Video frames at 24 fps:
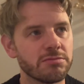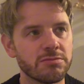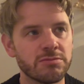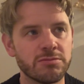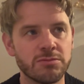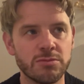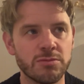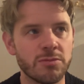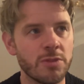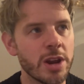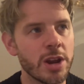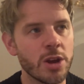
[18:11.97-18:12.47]

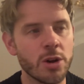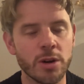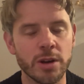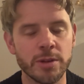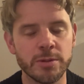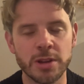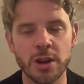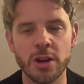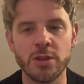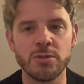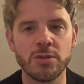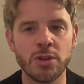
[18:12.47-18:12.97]
real,
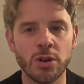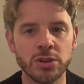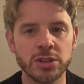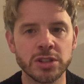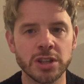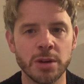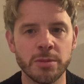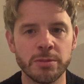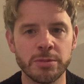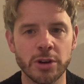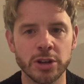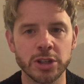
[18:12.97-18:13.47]

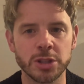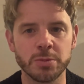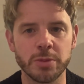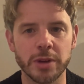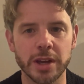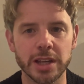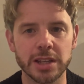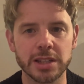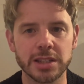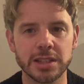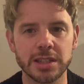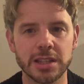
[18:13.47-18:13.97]
long-term
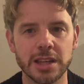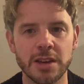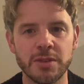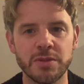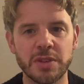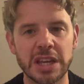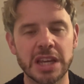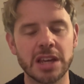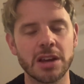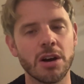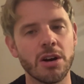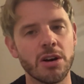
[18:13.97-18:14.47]
prospects if
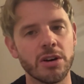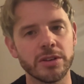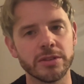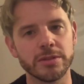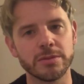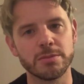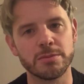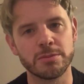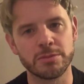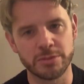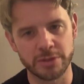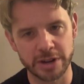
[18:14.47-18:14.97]
they can't
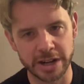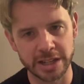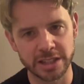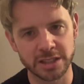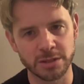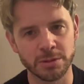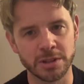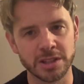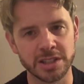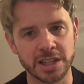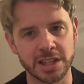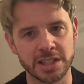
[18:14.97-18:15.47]
bring
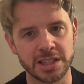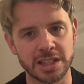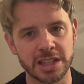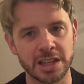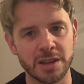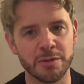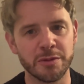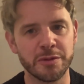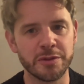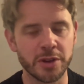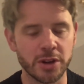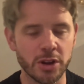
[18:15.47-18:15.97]
some consistency
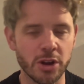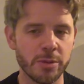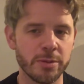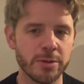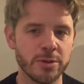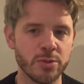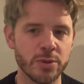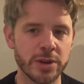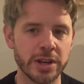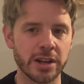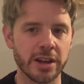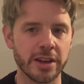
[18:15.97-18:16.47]
and follow up a
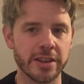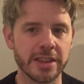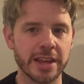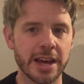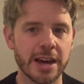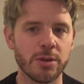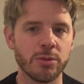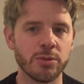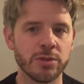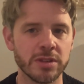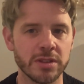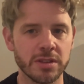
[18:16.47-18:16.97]
win like
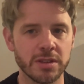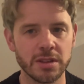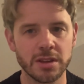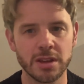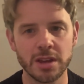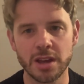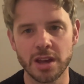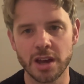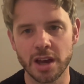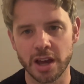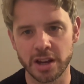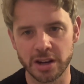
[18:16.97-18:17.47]
that with
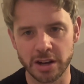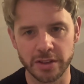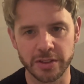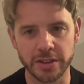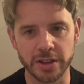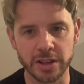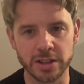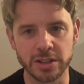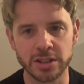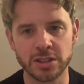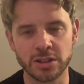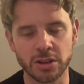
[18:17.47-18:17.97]

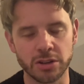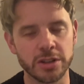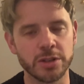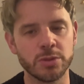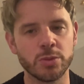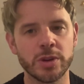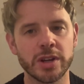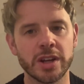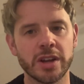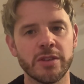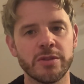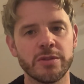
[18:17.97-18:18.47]
another solid
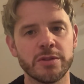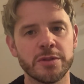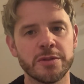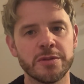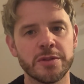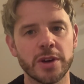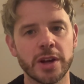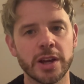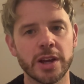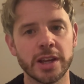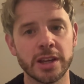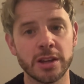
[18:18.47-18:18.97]
win over
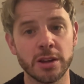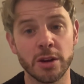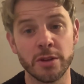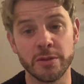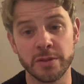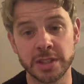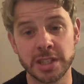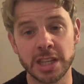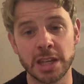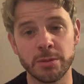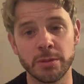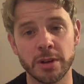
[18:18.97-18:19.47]
a
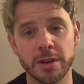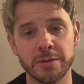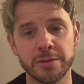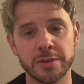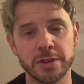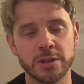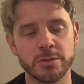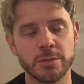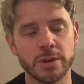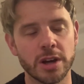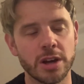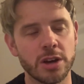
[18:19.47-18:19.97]
team like
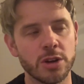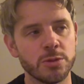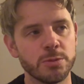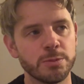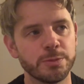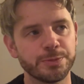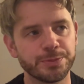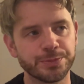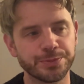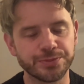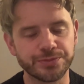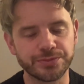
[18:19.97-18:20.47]
Fulham at
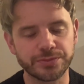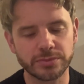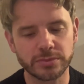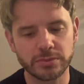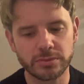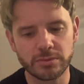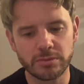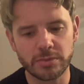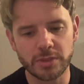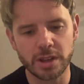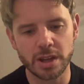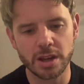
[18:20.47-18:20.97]

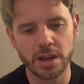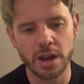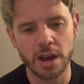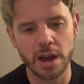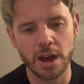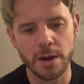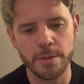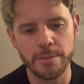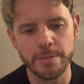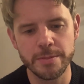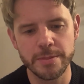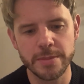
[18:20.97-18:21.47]

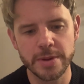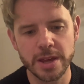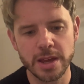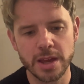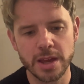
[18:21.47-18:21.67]
home.